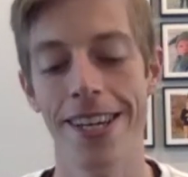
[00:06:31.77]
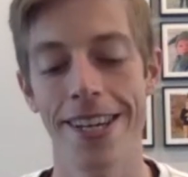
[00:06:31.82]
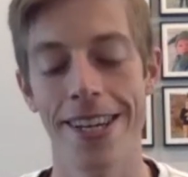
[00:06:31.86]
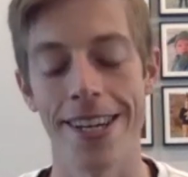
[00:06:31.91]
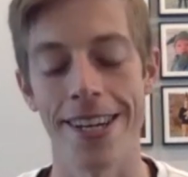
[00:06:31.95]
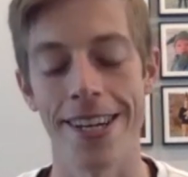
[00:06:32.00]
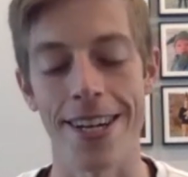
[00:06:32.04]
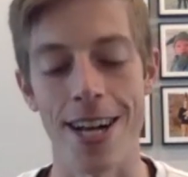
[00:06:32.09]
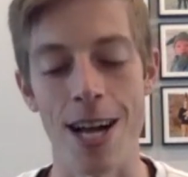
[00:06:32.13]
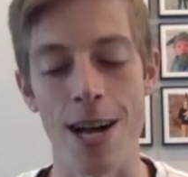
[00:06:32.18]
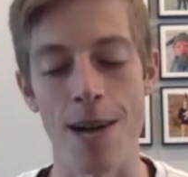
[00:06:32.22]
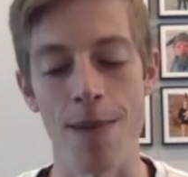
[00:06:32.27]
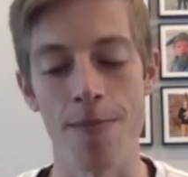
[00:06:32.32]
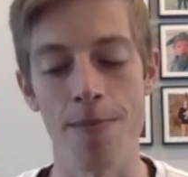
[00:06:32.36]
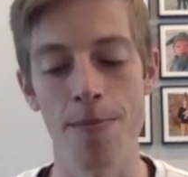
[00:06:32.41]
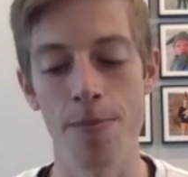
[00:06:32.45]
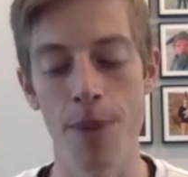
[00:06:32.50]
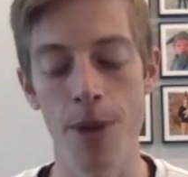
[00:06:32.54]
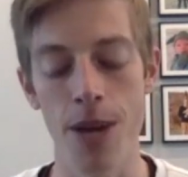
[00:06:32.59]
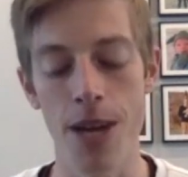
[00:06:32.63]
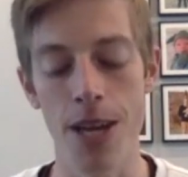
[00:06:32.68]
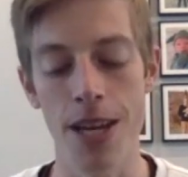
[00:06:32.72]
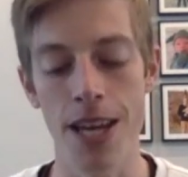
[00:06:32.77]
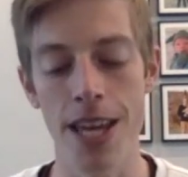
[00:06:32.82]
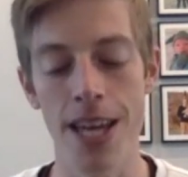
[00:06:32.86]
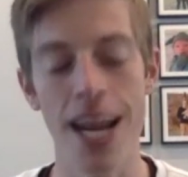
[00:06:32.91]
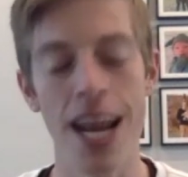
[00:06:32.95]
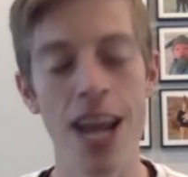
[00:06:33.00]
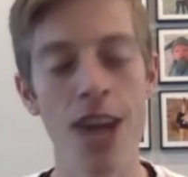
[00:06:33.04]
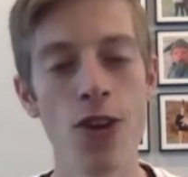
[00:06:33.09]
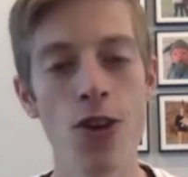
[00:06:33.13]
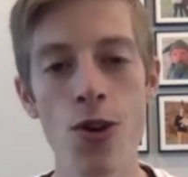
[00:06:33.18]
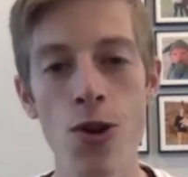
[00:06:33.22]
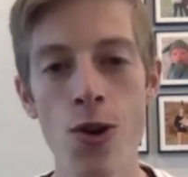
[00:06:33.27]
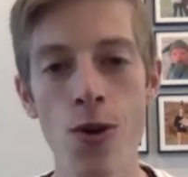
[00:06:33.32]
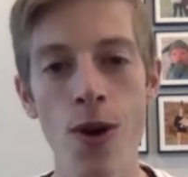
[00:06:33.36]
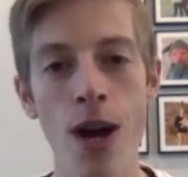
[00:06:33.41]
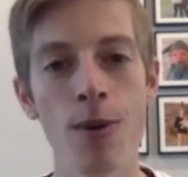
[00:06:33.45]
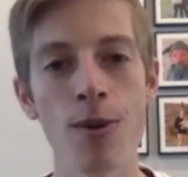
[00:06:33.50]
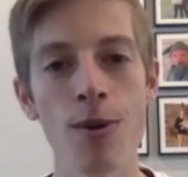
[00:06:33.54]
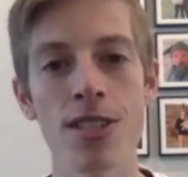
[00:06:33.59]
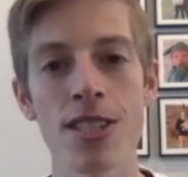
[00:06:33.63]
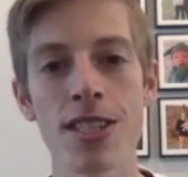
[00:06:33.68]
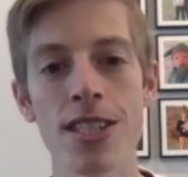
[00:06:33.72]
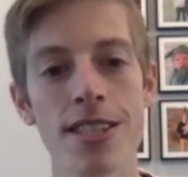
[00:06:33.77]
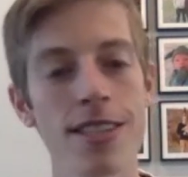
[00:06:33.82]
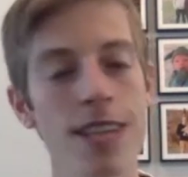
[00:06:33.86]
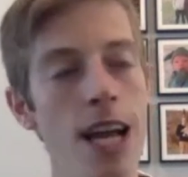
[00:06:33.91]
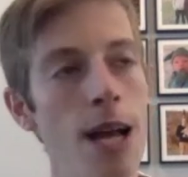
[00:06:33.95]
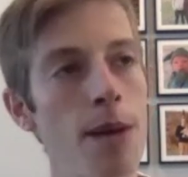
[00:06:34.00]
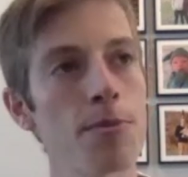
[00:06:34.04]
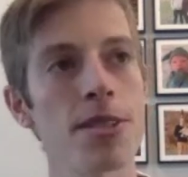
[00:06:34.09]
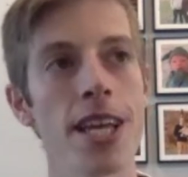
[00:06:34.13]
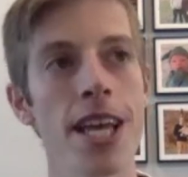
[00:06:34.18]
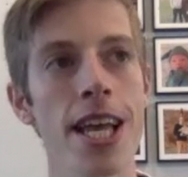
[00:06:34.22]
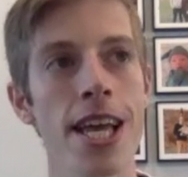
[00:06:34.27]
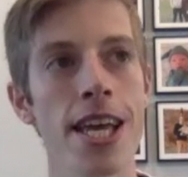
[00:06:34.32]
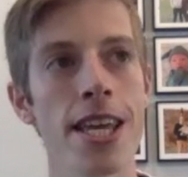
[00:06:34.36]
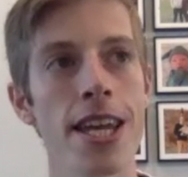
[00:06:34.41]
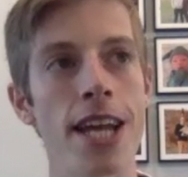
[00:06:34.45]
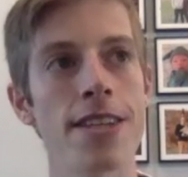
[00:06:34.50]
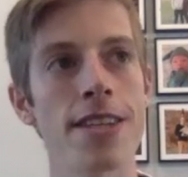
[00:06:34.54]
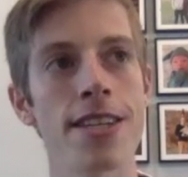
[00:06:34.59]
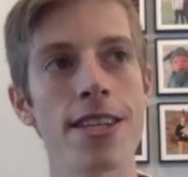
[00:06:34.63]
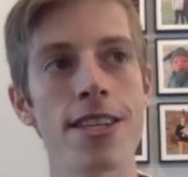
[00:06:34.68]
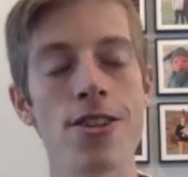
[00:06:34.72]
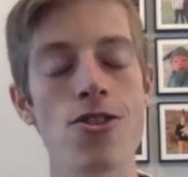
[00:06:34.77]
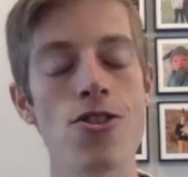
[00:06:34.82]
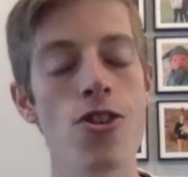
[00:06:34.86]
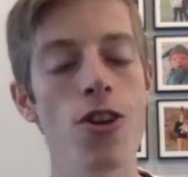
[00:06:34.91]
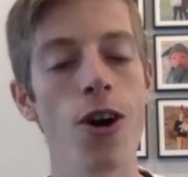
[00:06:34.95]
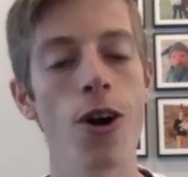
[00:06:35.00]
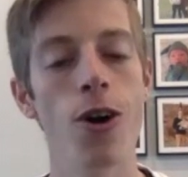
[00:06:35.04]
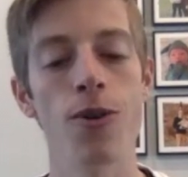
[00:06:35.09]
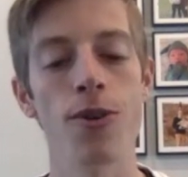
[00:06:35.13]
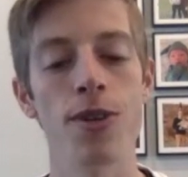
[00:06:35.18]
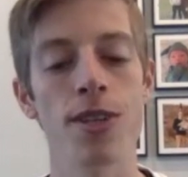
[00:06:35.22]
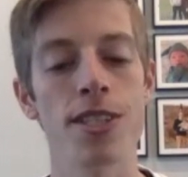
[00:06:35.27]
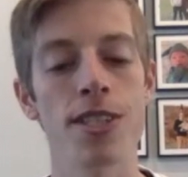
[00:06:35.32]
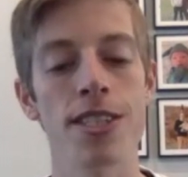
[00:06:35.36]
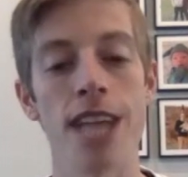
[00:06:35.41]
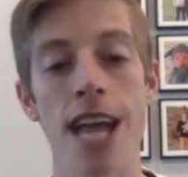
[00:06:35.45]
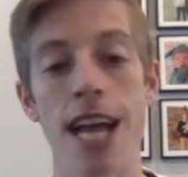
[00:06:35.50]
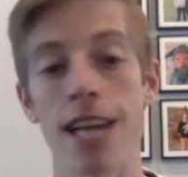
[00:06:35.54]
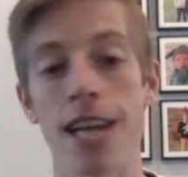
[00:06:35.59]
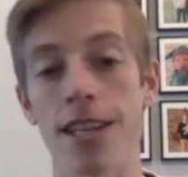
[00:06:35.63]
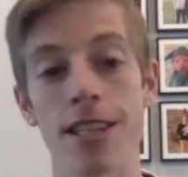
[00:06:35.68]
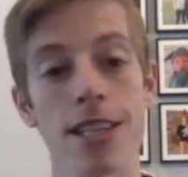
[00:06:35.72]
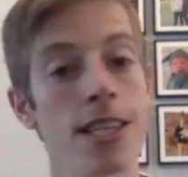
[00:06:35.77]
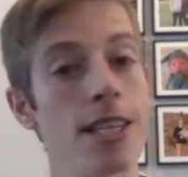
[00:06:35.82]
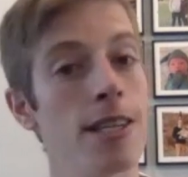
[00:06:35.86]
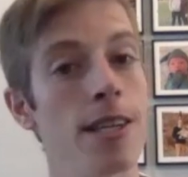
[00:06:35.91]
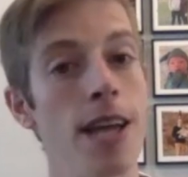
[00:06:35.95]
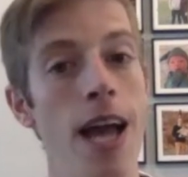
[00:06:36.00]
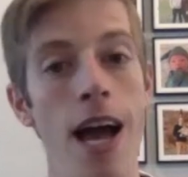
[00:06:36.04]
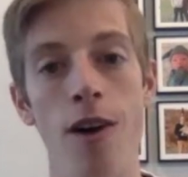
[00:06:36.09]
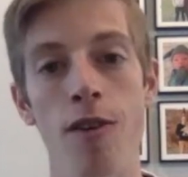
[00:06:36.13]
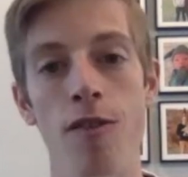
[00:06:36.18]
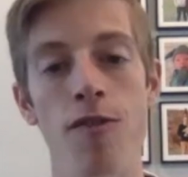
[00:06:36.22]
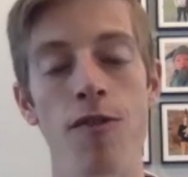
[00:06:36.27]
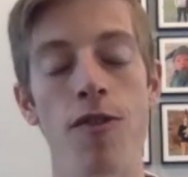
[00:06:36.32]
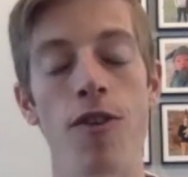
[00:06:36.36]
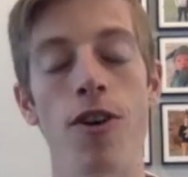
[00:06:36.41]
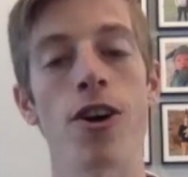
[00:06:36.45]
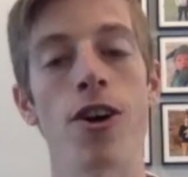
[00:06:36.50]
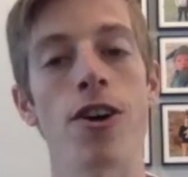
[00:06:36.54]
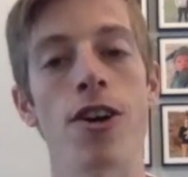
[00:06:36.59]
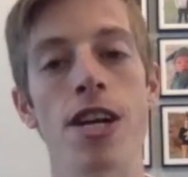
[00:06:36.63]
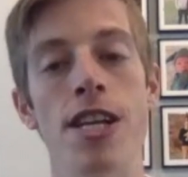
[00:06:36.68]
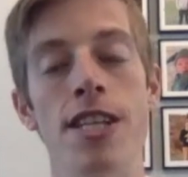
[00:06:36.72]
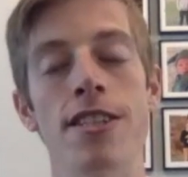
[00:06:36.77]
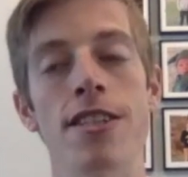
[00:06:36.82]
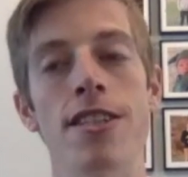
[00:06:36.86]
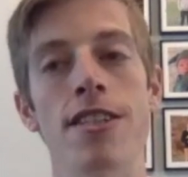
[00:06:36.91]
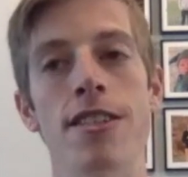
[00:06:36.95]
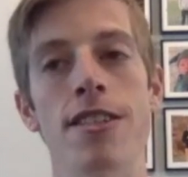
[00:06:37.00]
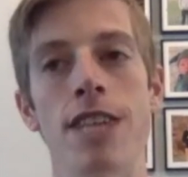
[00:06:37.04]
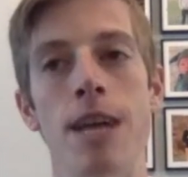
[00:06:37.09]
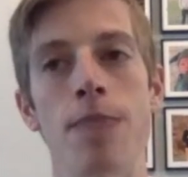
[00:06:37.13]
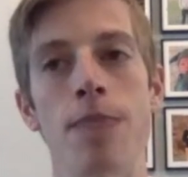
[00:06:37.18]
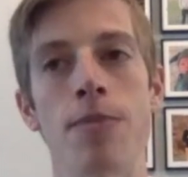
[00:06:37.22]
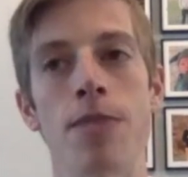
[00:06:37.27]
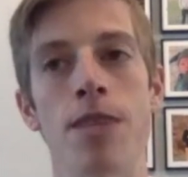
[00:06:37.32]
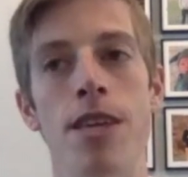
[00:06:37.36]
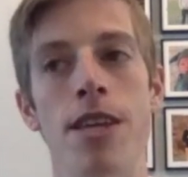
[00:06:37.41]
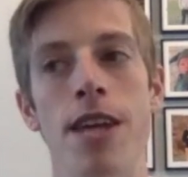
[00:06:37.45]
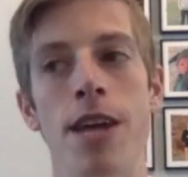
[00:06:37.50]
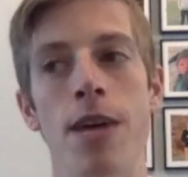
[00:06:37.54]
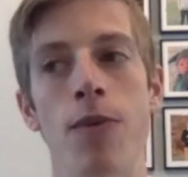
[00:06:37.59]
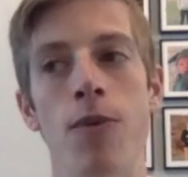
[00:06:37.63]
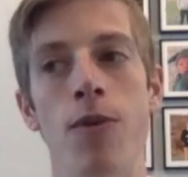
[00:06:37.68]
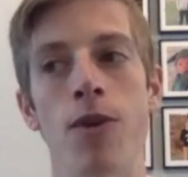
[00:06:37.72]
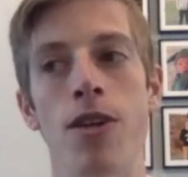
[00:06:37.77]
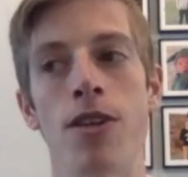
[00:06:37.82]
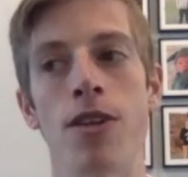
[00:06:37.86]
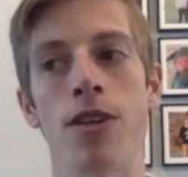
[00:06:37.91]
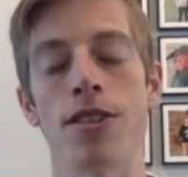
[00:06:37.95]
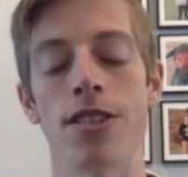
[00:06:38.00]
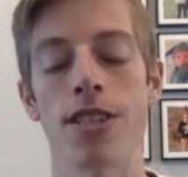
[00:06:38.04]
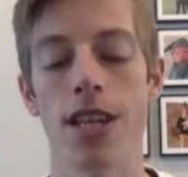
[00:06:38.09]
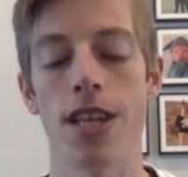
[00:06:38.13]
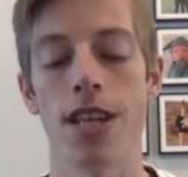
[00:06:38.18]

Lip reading: But I knew I was in the top 10. I didn't know exactly how far into the top 10 I was.